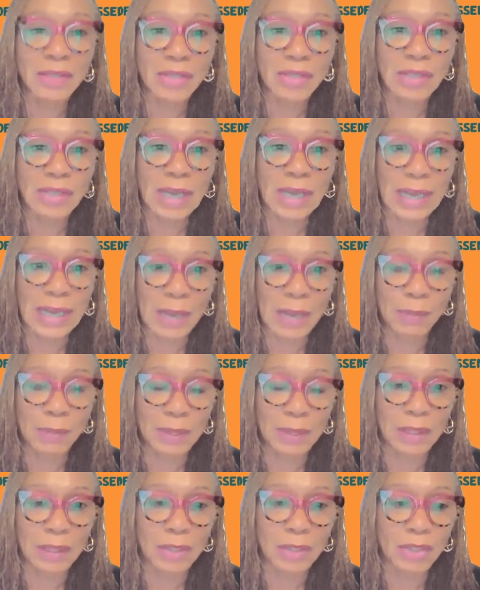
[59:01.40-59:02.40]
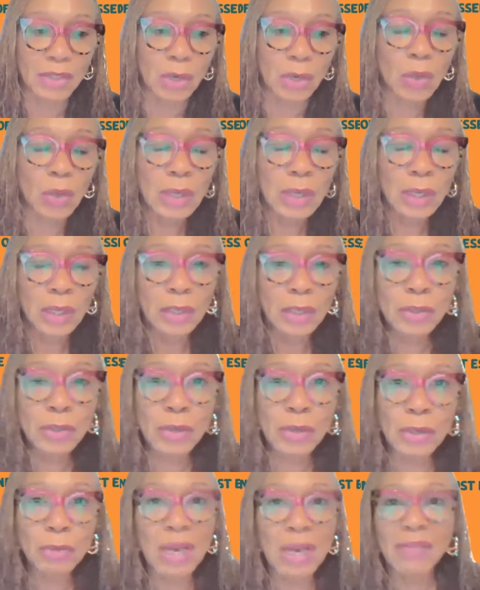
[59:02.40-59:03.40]
this is not happening. And so
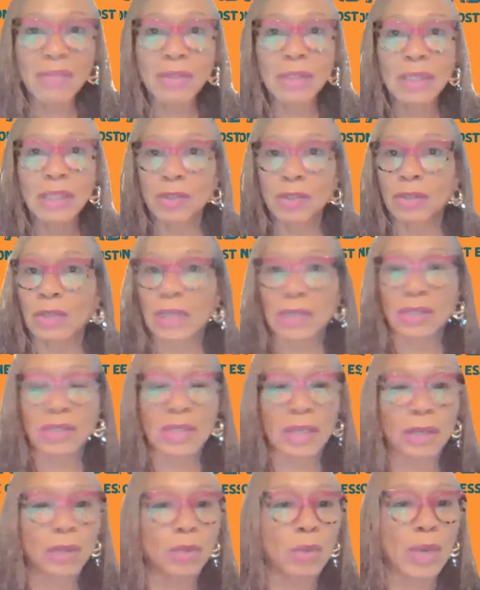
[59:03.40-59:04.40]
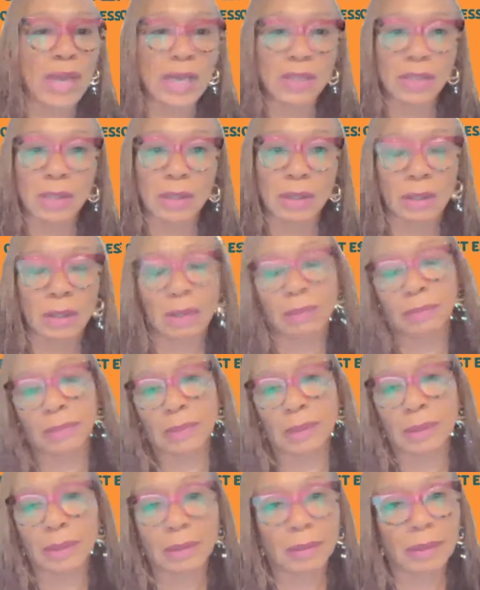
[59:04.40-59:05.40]
you have a leader, let's say, who has a
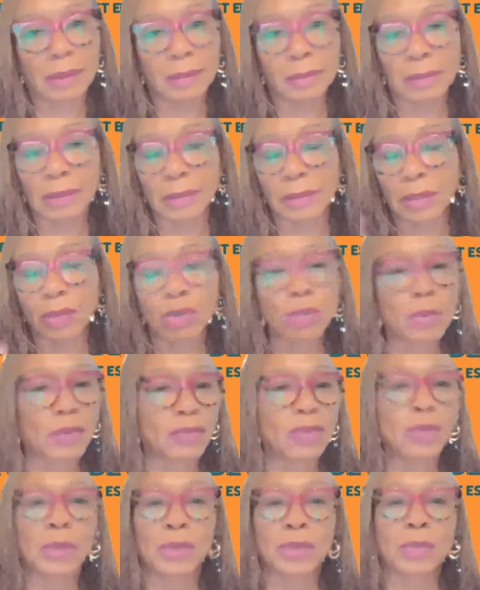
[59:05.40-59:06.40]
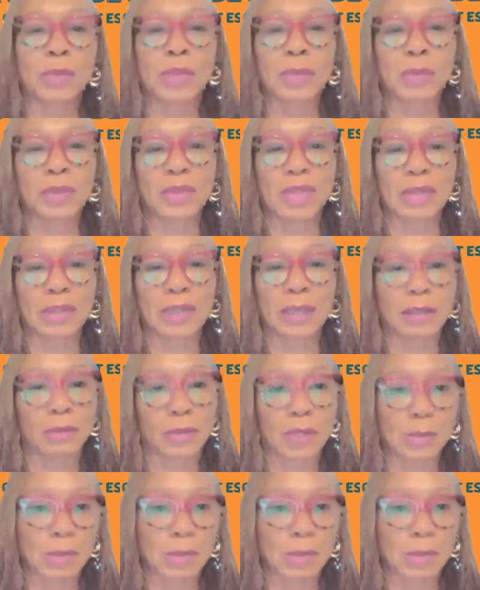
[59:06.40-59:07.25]
group of 200 people that they're